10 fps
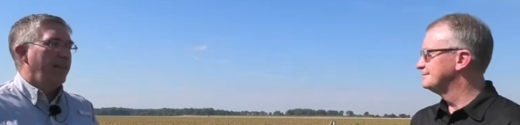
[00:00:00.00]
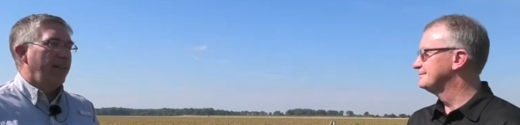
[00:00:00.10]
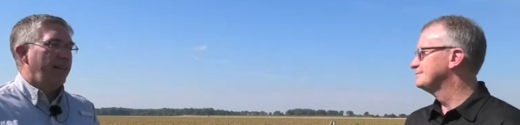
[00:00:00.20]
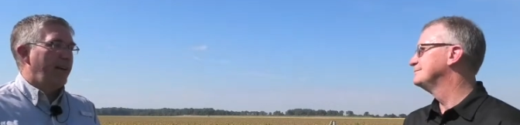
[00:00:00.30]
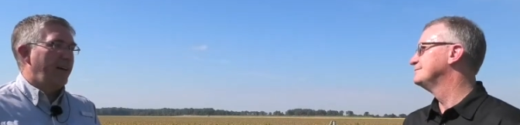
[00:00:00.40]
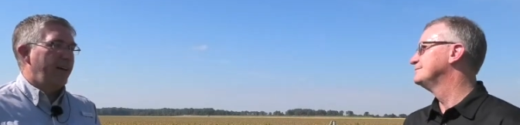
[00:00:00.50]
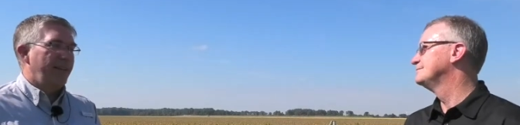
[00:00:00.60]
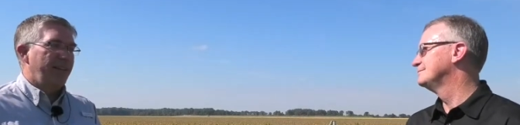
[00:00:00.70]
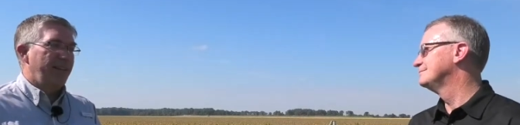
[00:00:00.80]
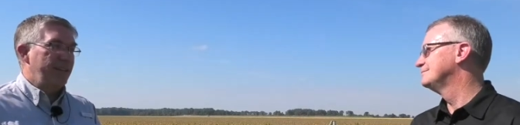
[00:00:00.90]

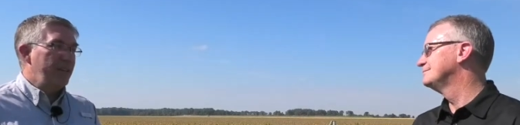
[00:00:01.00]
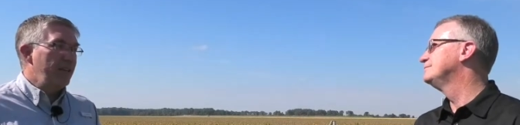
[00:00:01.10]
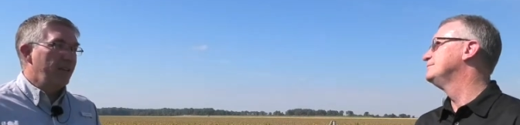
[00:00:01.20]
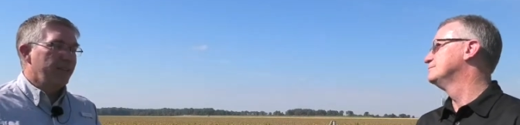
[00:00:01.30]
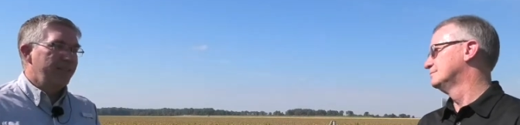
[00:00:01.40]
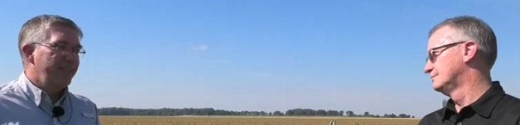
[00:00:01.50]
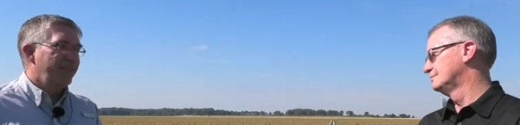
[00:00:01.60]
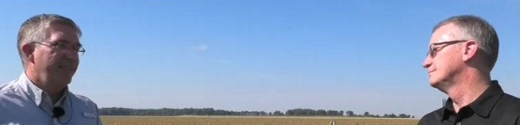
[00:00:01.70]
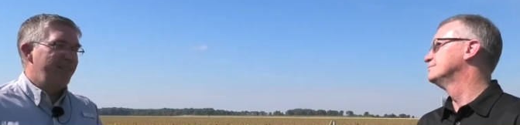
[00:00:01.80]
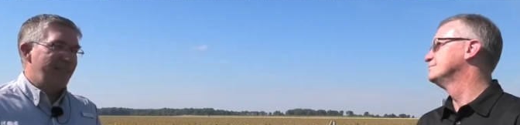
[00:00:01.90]
Speaker 1: the yield
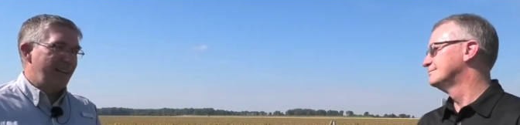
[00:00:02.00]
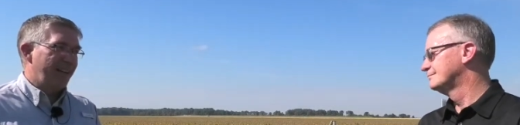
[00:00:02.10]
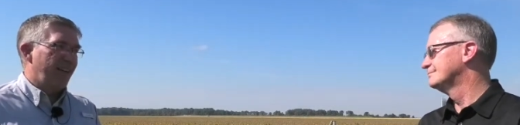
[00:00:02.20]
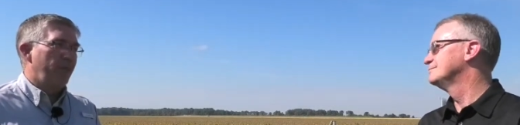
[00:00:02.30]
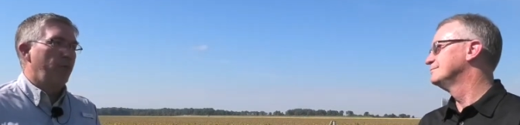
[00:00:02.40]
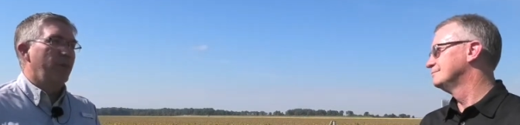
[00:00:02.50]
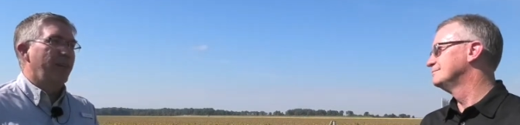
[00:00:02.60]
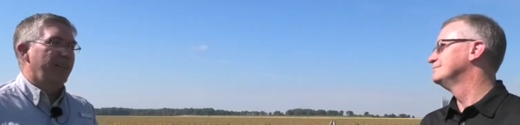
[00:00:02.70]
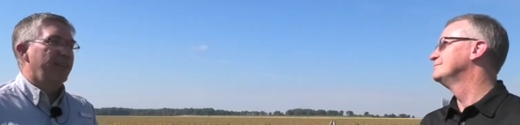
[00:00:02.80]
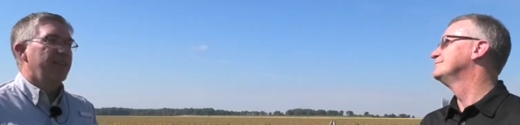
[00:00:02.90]
data
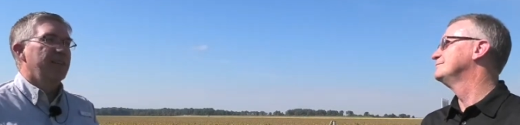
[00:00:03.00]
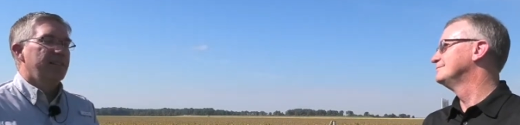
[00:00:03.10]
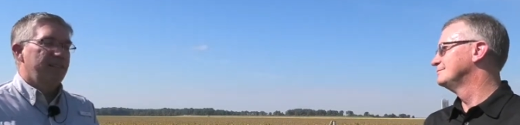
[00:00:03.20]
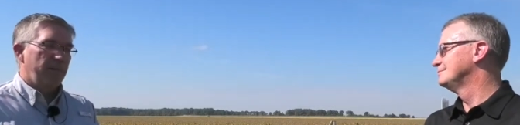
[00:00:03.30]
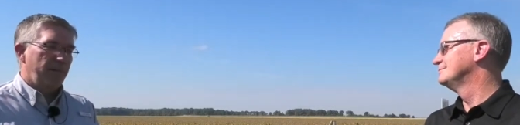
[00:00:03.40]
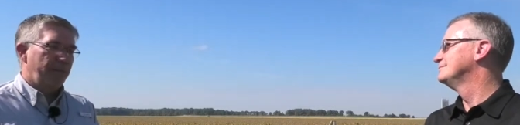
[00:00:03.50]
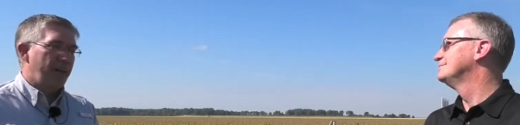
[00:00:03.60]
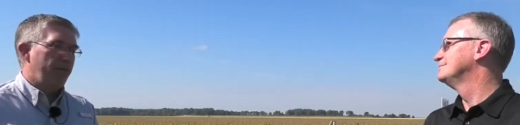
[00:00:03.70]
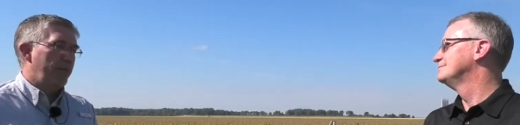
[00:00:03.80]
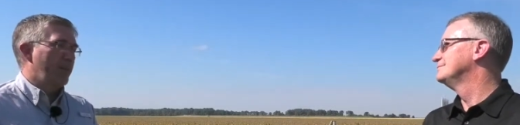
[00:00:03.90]
with some of
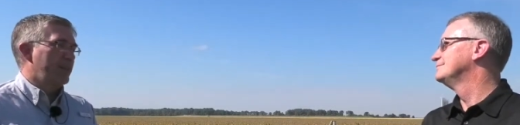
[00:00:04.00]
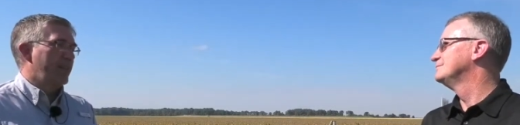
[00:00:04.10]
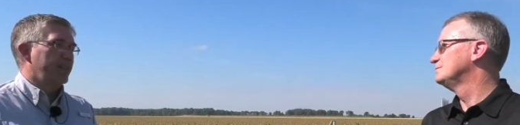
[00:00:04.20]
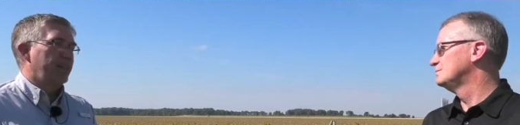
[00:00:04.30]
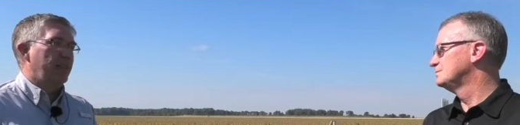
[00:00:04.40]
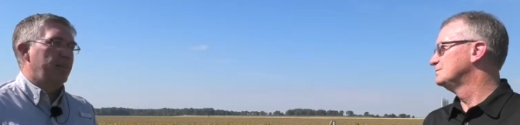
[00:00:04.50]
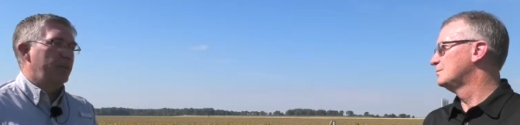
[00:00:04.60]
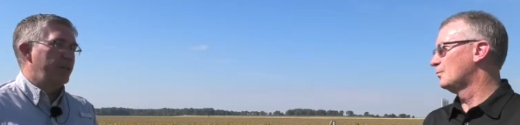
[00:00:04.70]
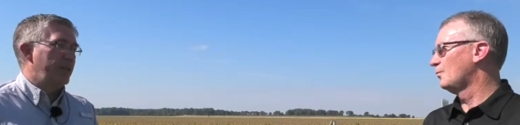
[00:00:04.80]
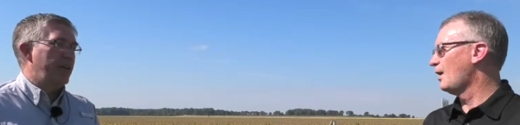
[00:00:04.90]
that remote sensing
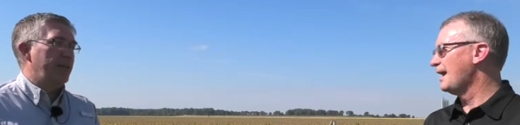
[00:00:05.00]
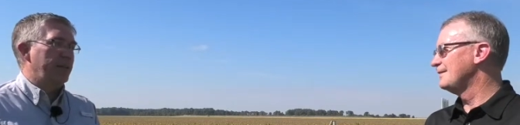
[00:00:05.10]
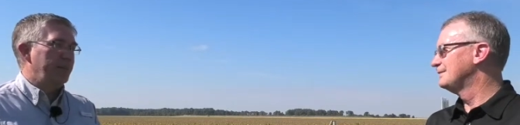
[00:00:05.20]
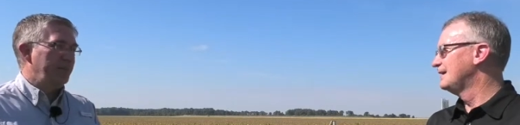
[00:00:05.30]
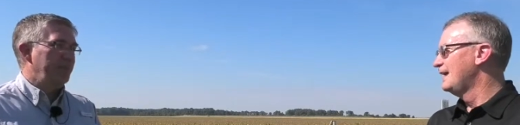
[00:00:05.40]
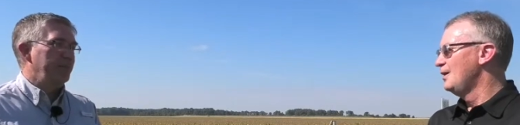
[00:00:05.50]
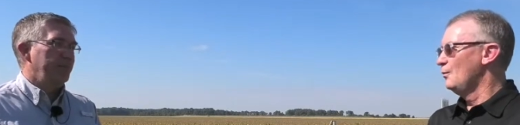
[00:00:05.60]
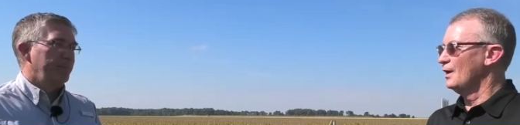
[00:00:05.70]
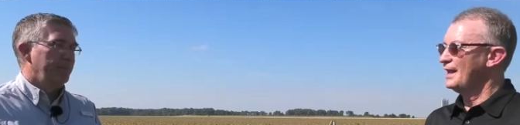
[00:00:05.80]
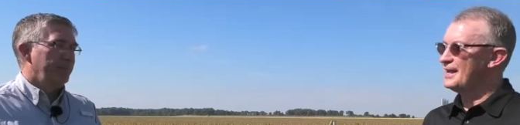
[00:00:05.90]
imagery data.
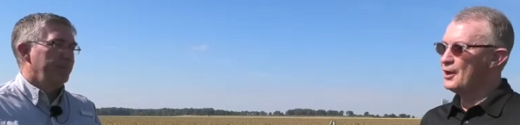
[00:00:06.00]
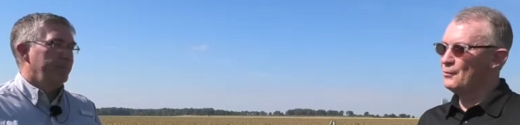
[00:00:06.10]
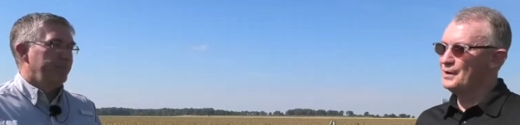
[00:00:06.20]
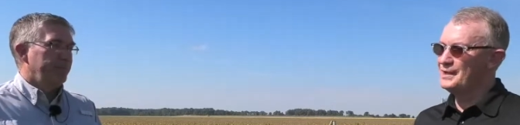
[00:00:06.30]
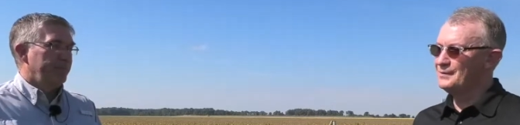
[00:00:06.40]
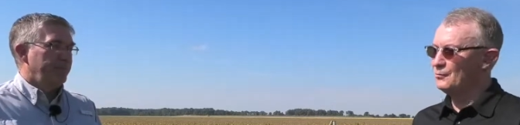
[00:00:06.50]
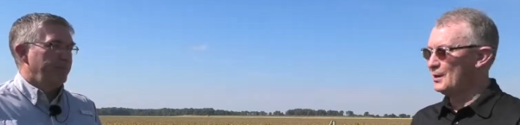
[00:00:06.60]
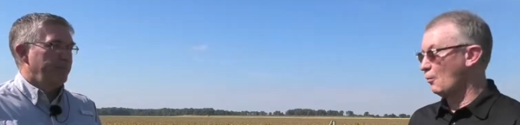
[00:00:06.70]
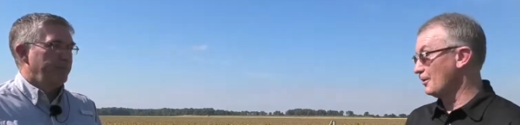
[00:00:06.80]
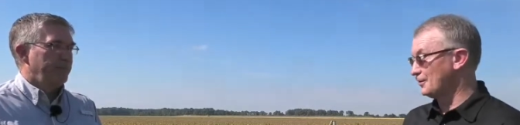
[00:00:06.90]
Speaker 2: Well, I know we
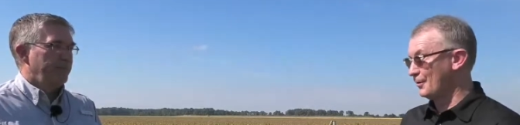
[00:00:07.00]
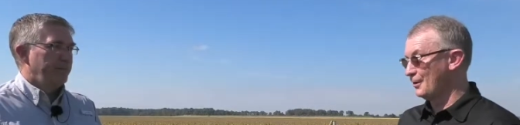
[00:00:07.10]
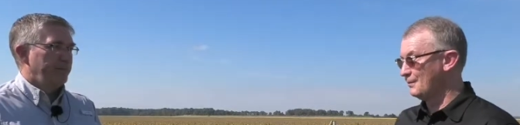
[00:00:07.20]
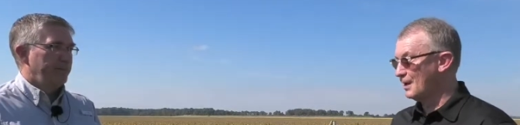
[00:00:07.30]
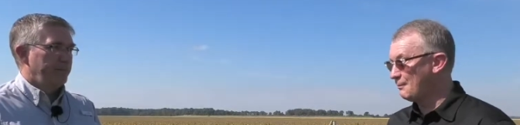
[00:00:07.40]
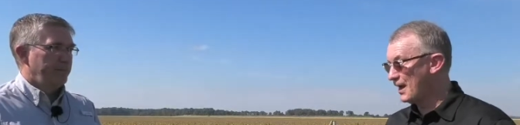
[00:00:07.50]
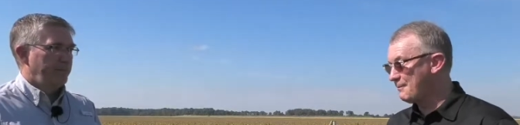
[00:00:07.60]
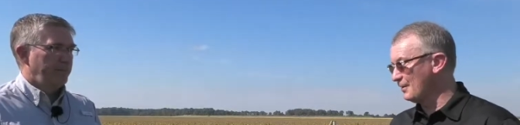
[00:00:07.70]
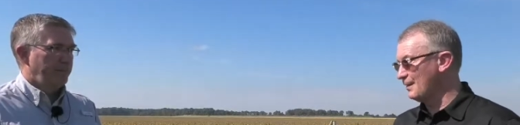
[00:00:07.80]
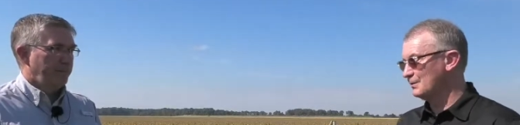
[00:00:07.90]
worked on a
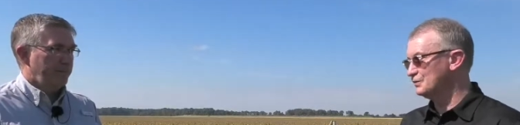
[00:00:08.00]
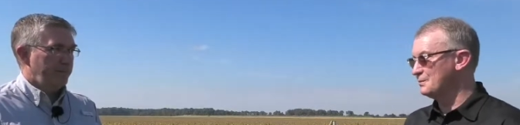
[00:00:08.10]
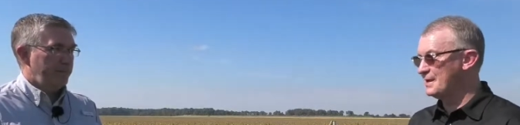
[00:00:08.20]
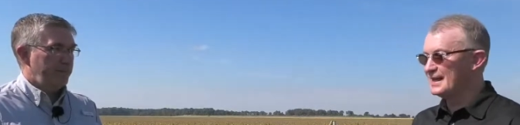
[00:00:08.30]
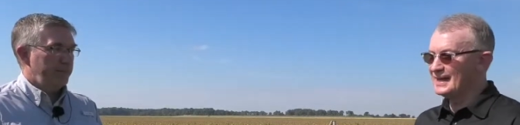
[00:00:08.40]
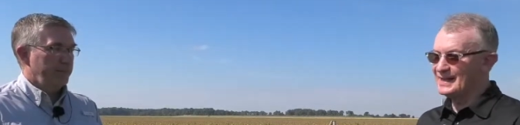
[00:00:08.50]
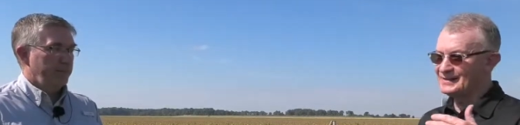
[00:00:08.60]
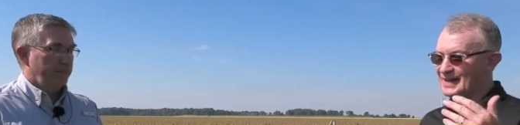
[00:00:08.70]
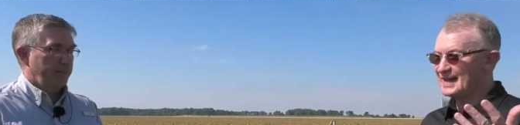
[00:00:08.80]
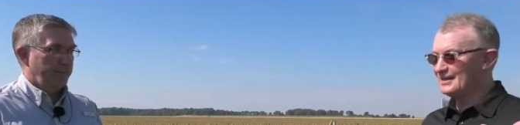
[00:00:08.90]
paper that was
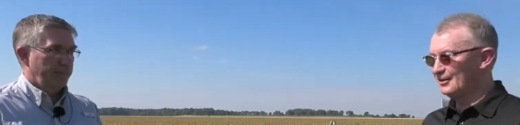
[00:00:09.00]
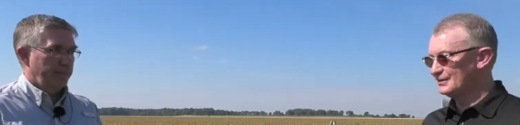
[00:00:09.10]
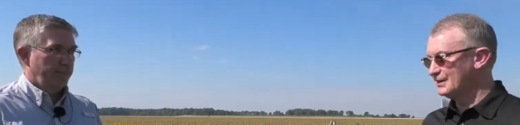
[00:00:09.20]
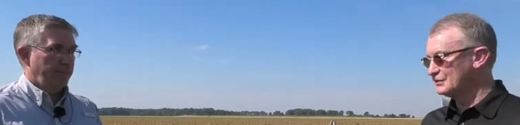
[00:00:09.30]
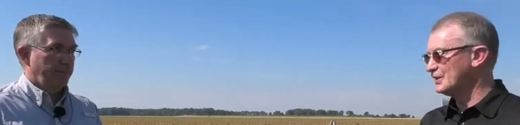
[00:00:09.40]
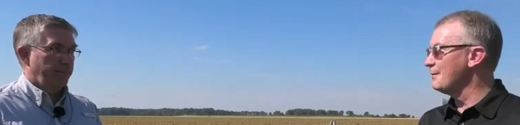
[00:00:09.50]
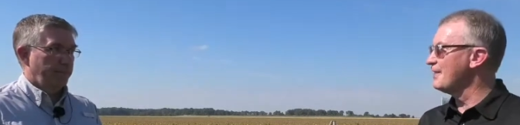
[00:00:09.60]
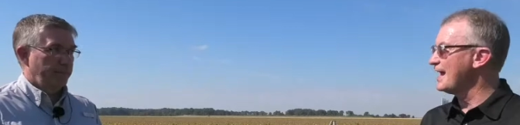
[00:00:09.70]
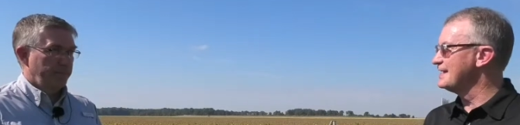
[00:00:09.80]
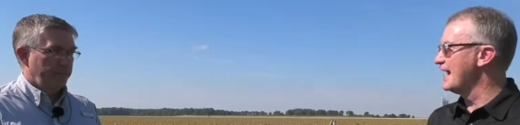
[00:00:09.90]
submitted that looked at some of
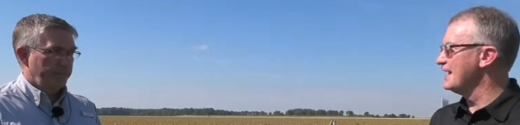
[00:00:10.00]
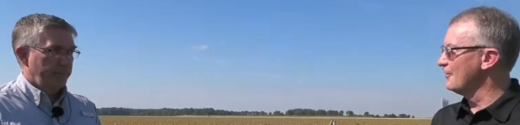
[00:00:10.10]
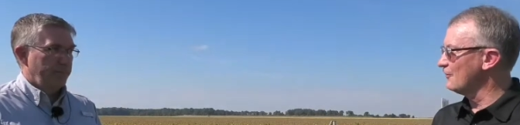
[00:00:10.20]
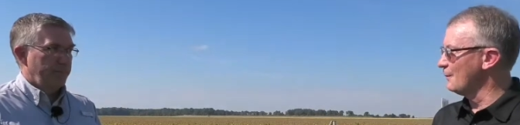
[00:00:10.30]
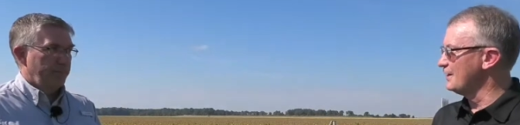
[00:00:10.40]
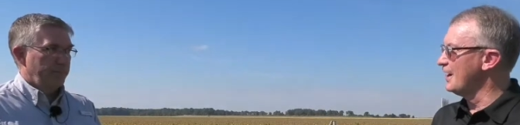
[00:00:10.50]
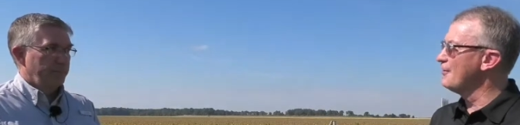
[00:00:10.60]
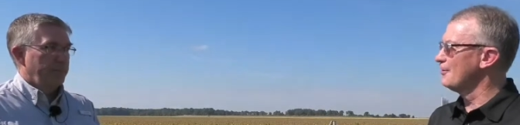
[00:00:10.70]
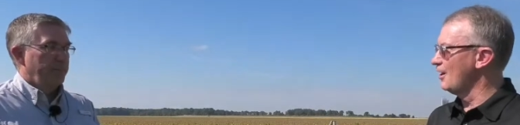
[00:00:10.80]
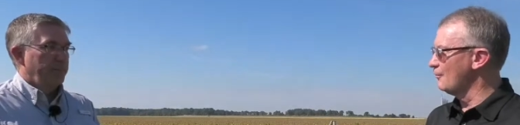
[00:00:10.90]
that data from
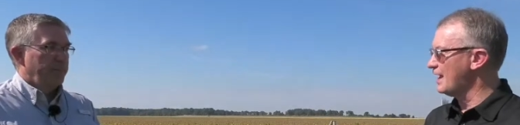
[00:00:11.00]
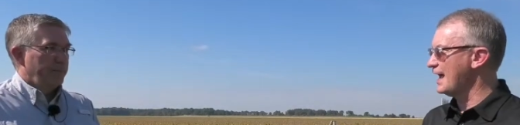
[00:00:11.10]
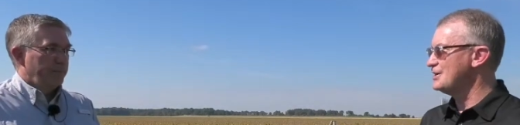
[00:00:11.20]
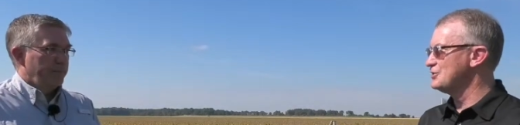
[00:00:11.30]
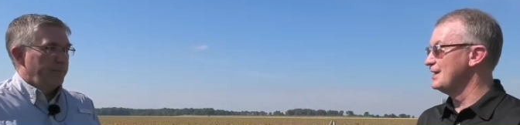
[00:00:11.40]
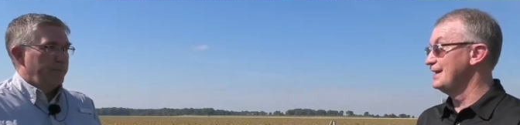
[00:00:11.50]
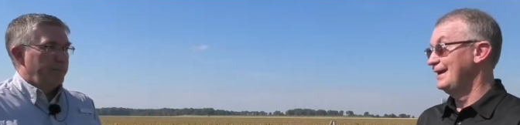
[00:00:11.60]
another location,